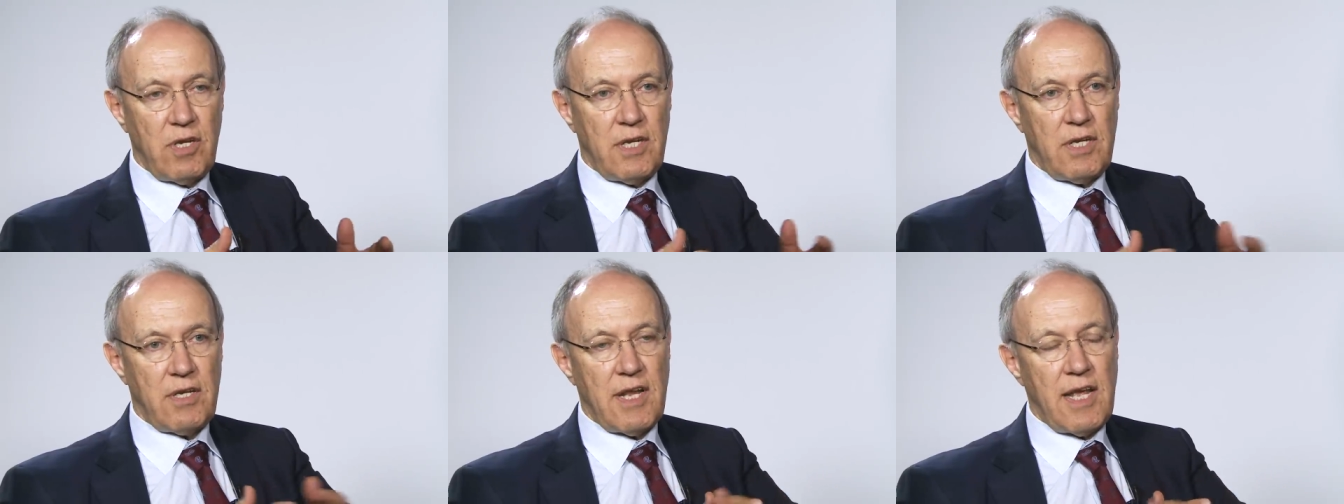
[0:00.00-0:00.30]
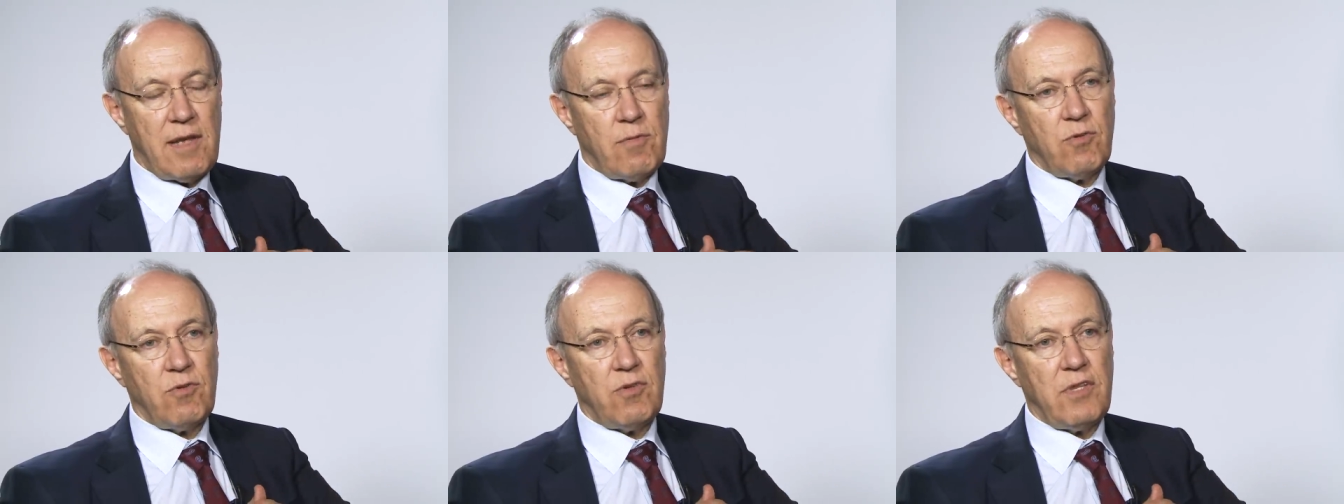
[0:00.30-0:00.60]

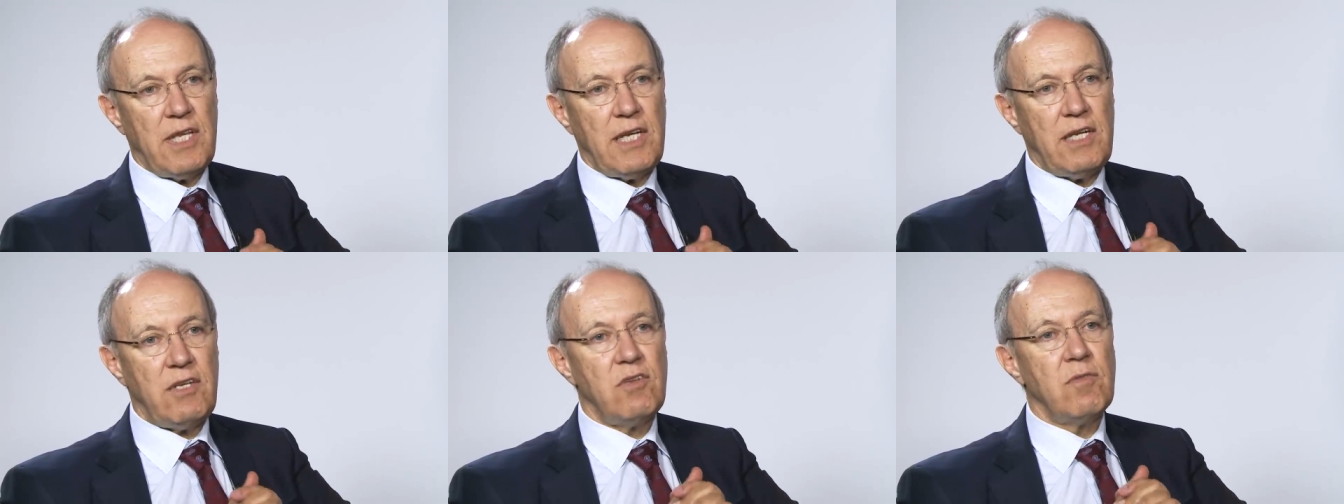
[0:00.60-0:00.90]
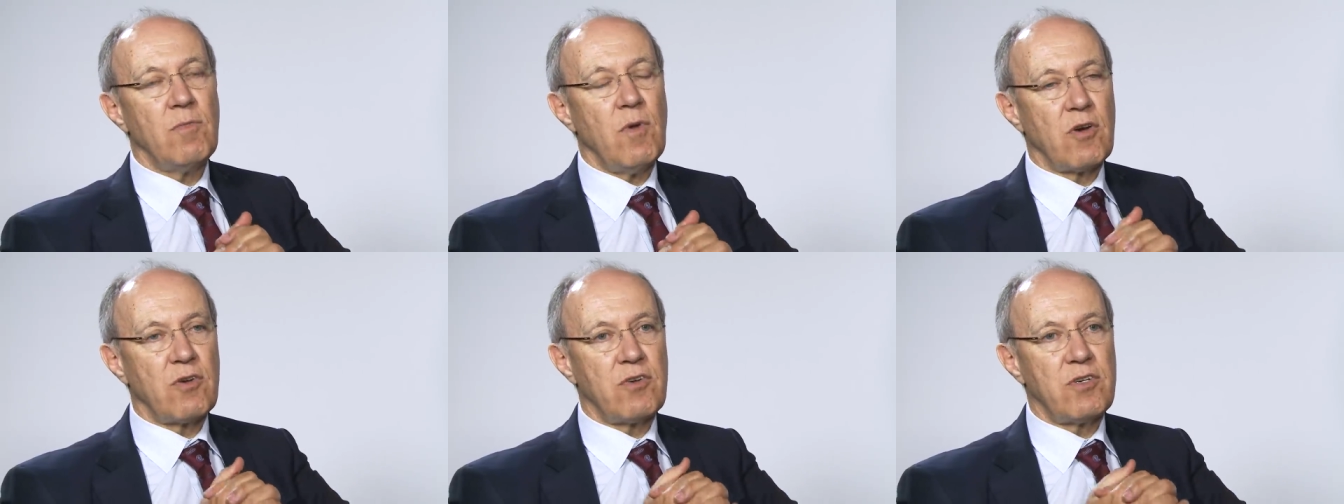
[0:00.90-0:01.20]
enabled the
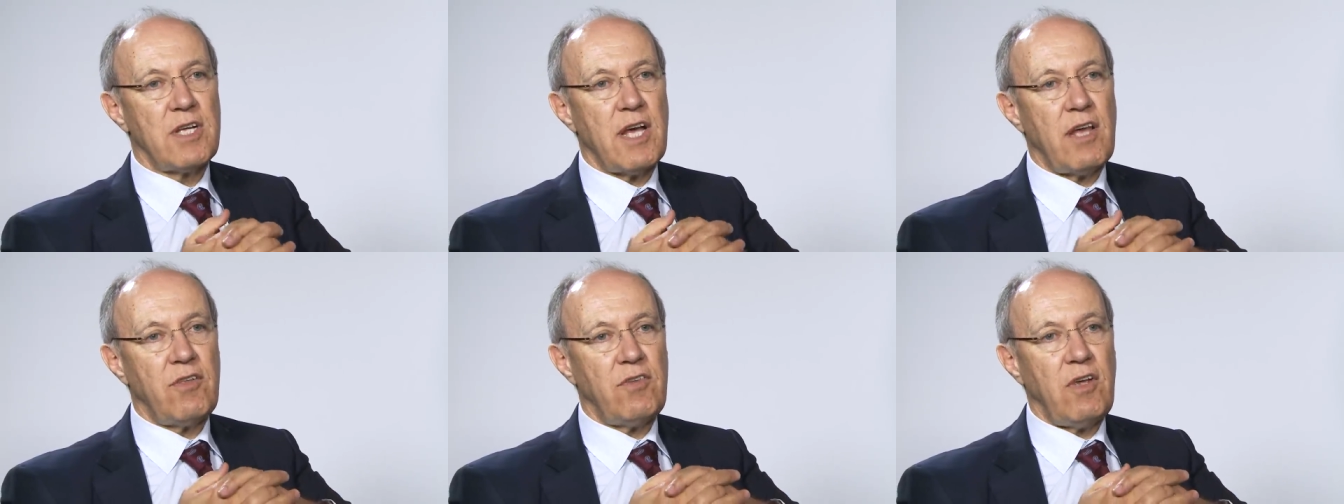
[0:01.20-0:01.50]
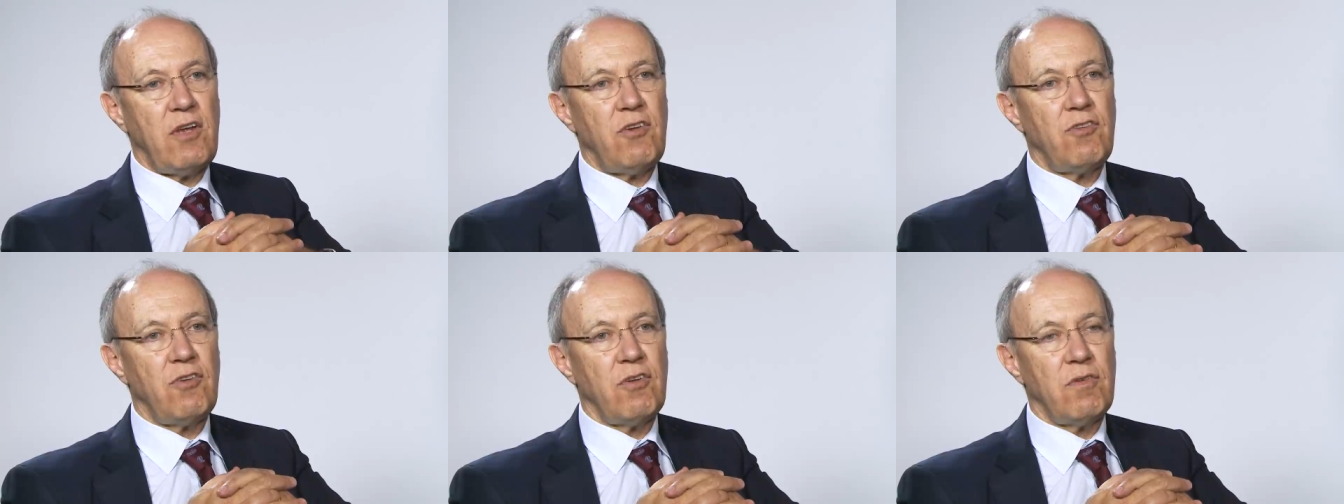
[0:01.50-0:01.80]

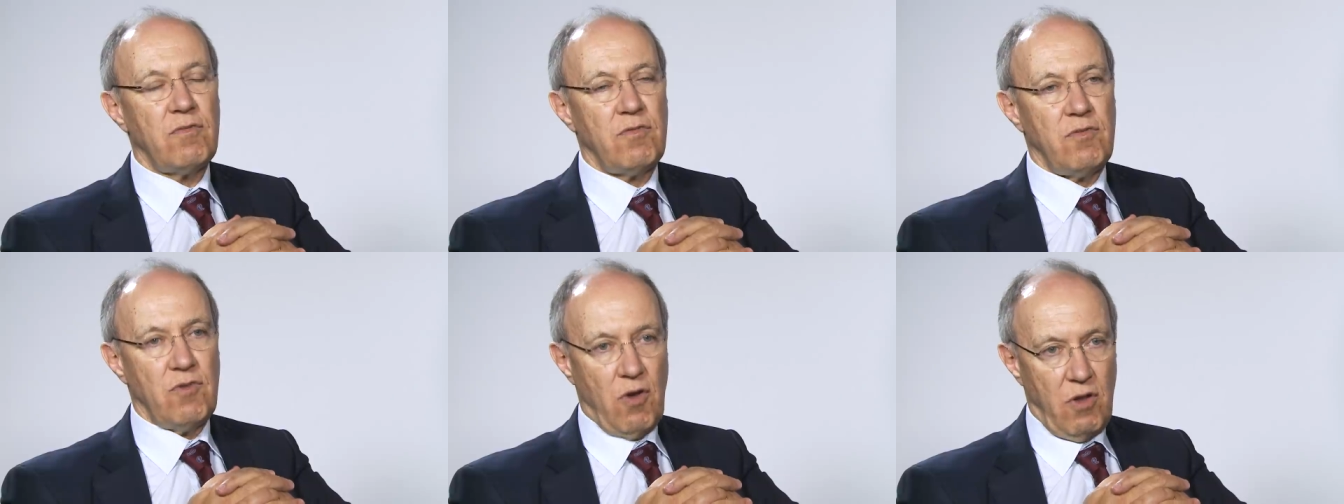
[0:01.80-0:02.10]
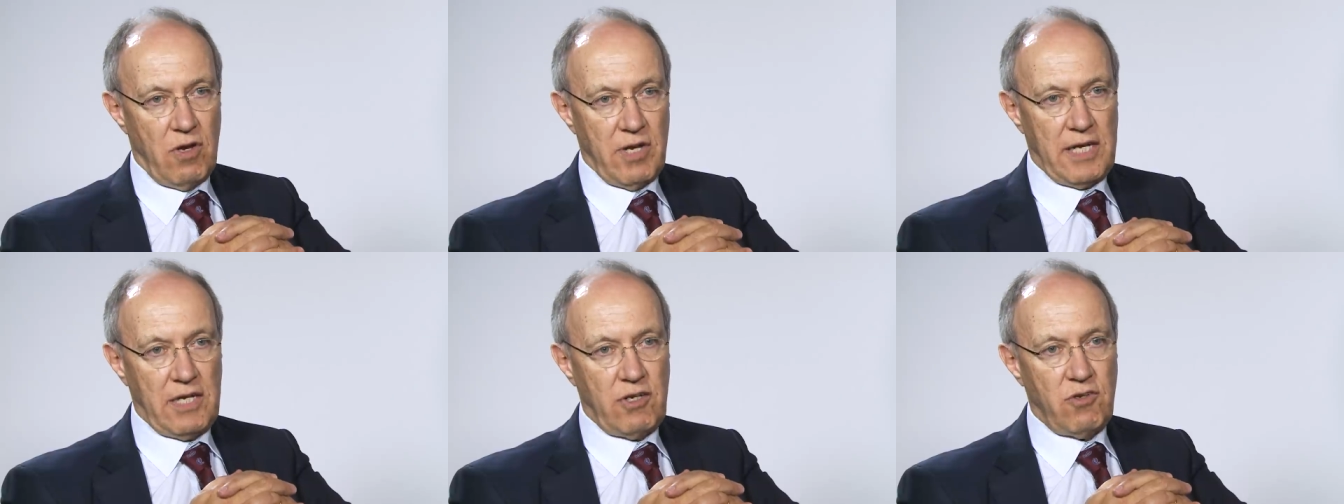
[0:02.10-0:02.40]
democratization of
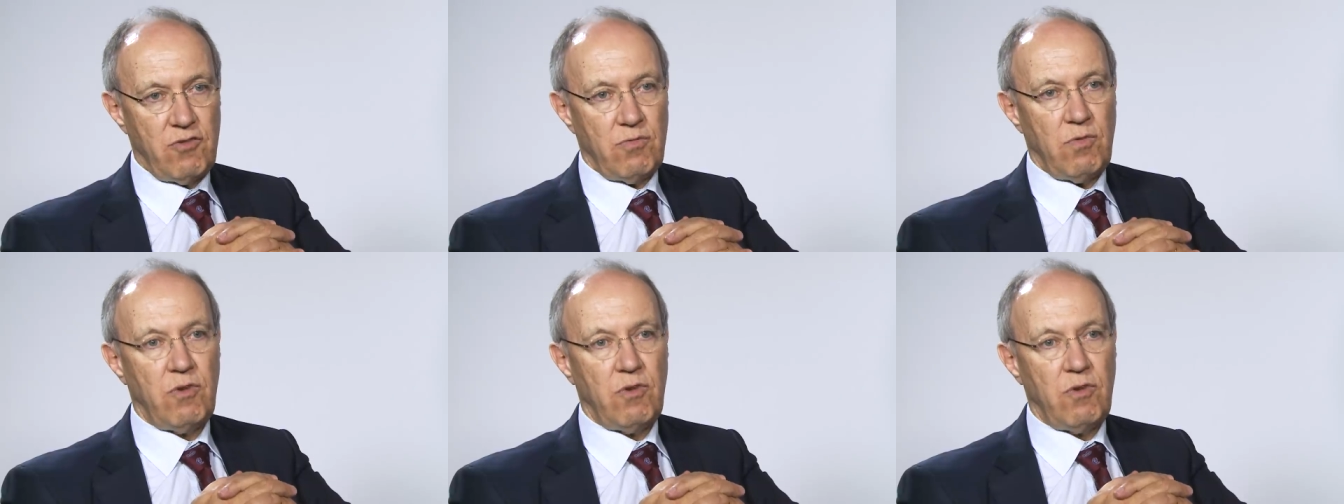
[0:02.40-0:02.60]
knowledge,